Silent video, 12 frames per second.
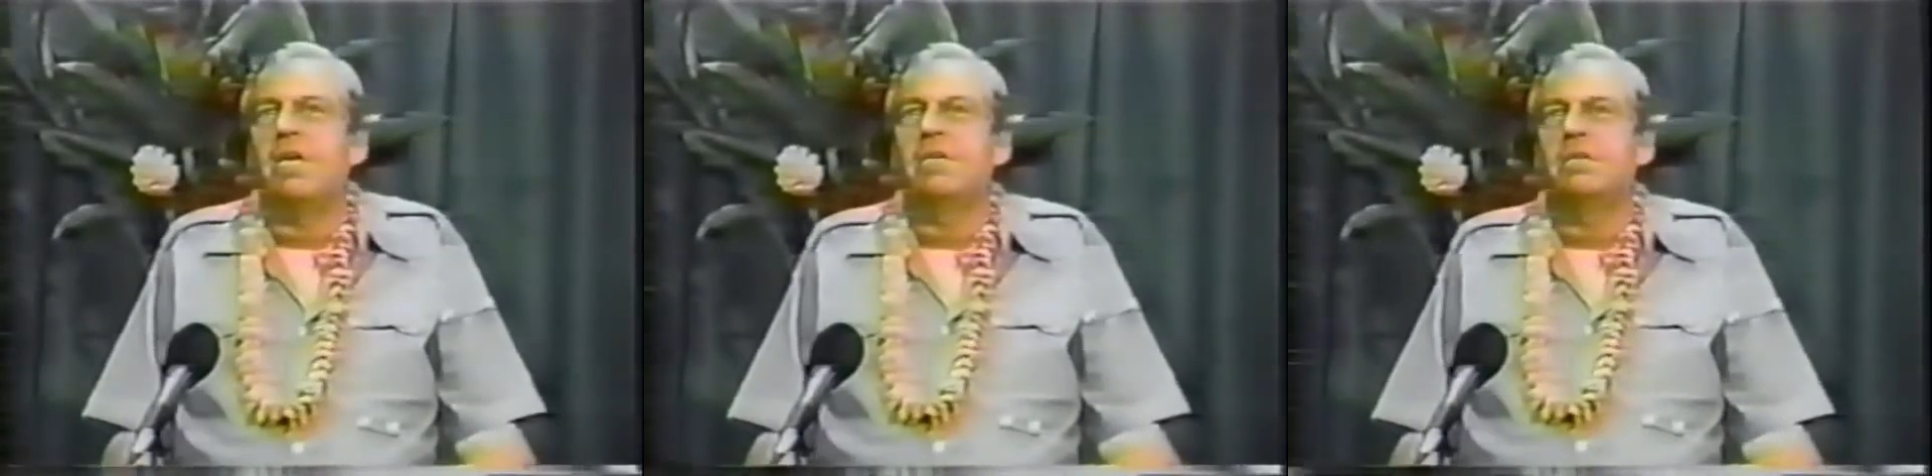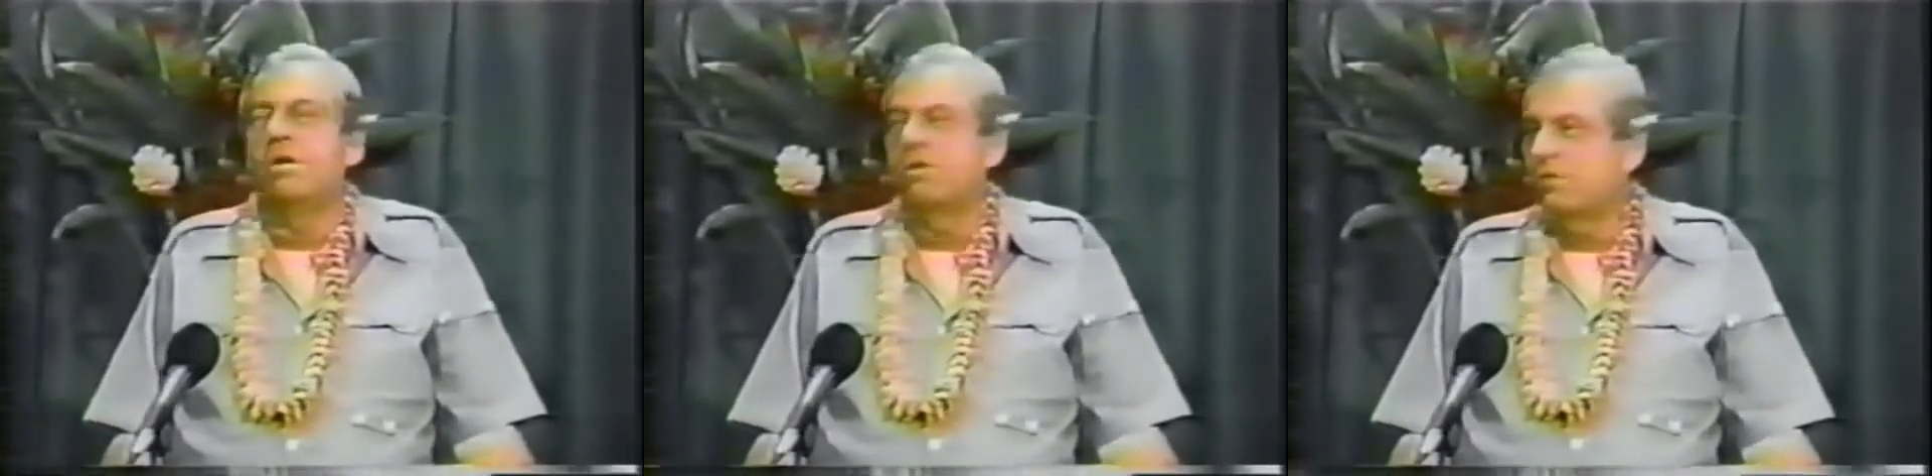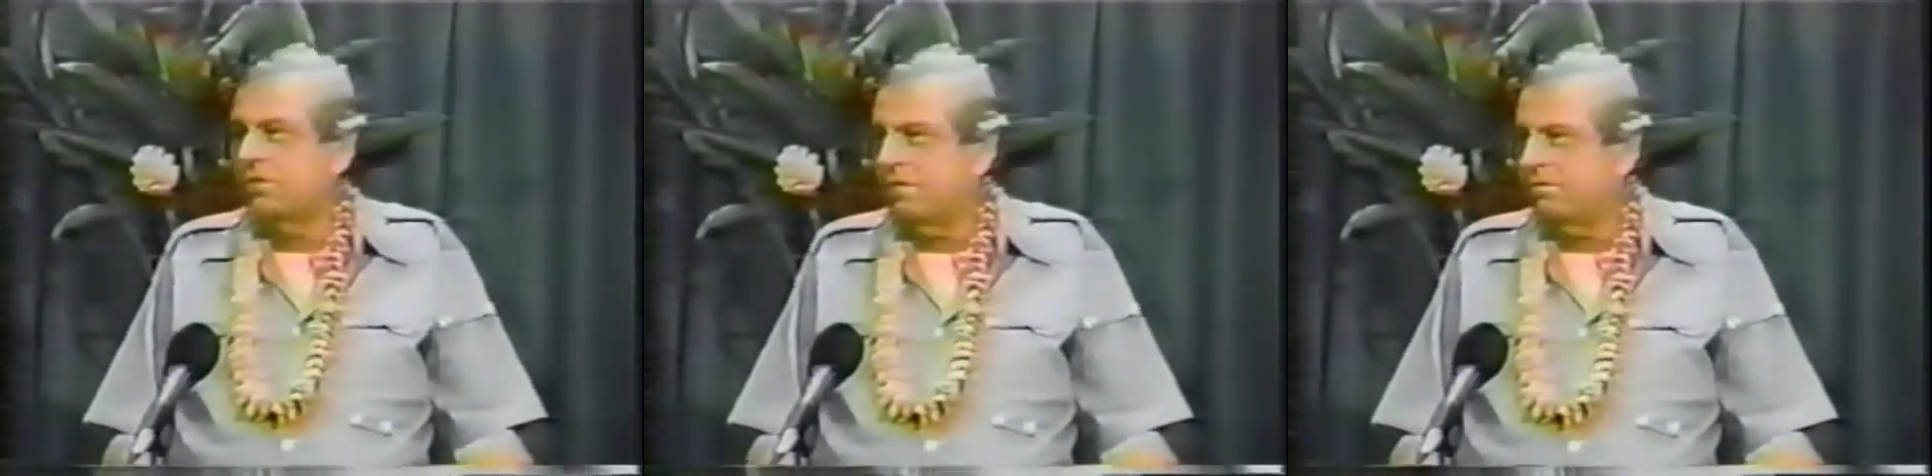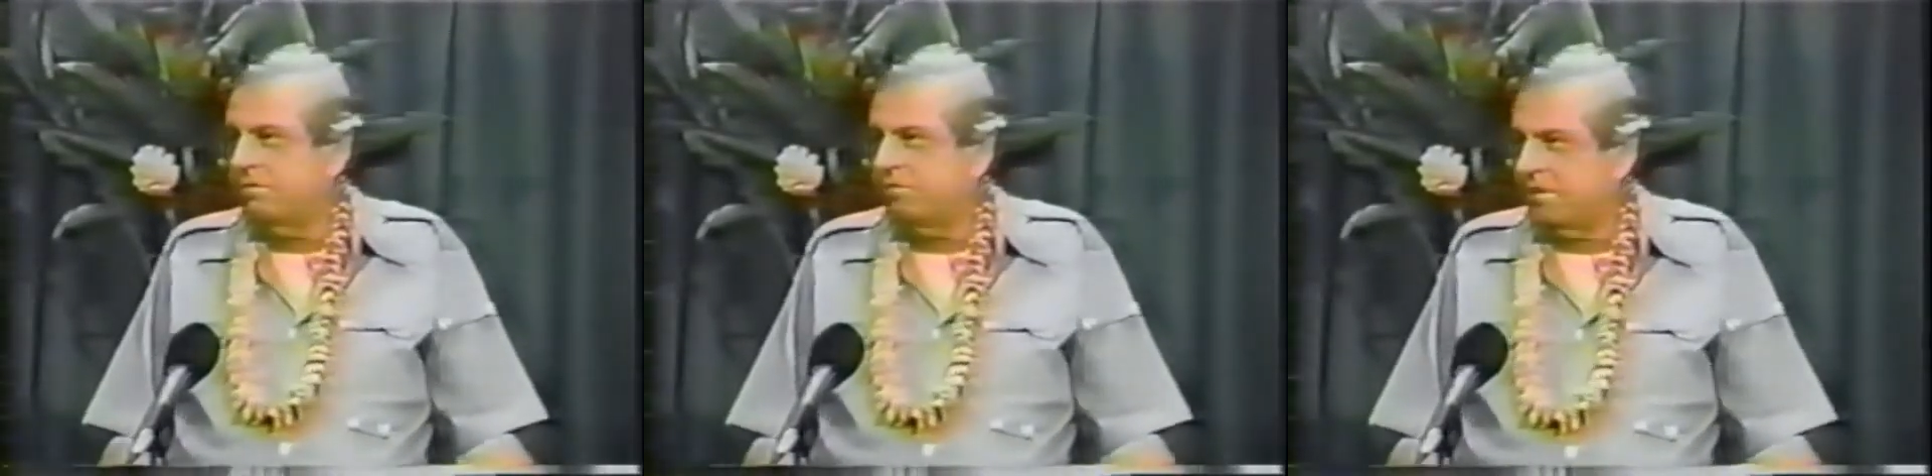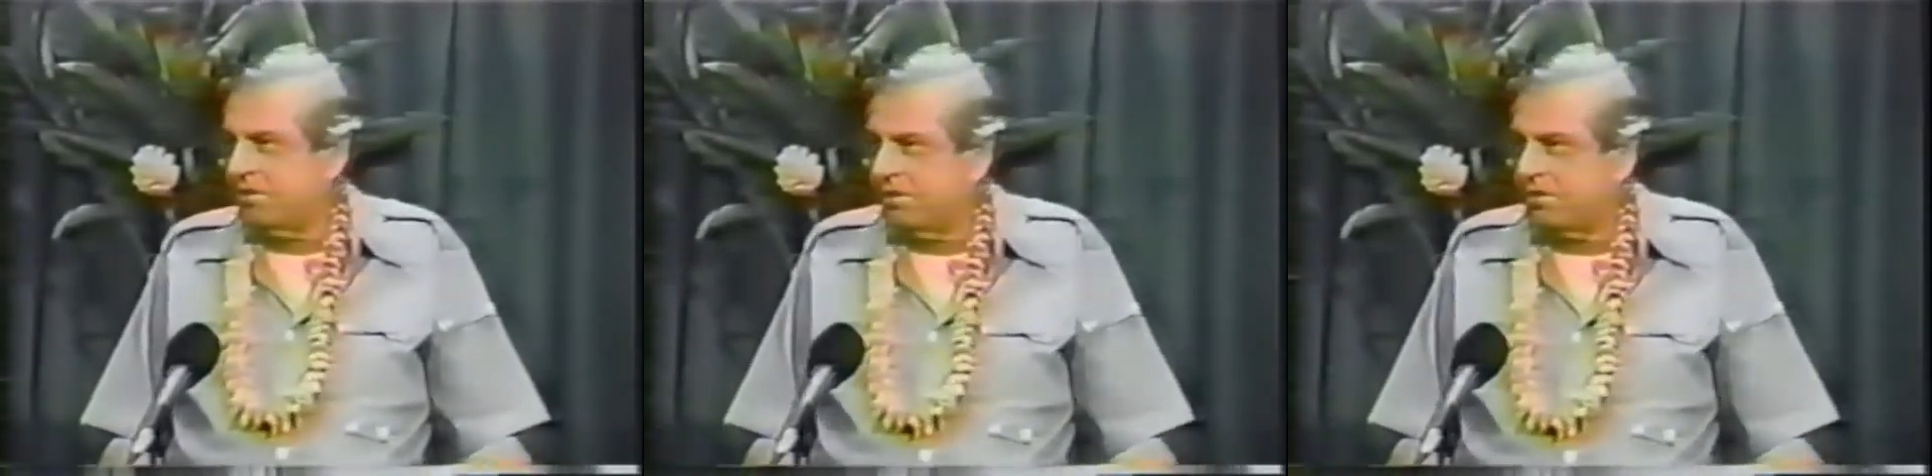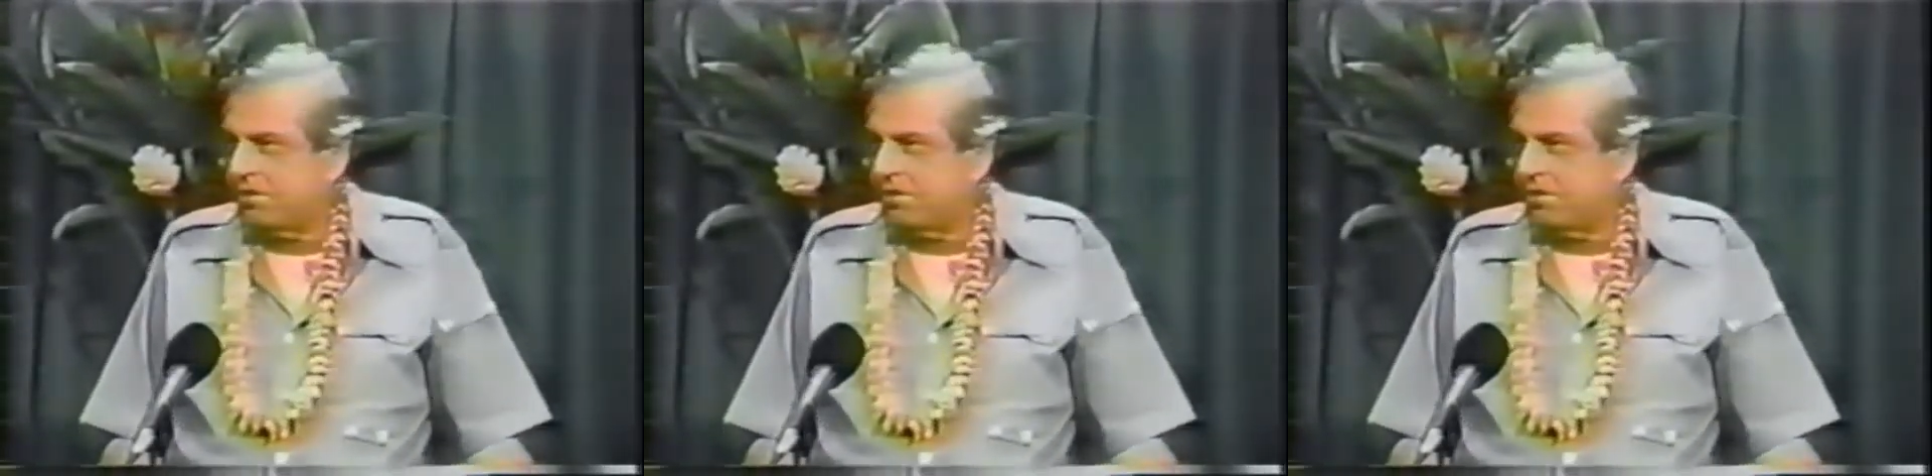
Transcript: notice of deficiency.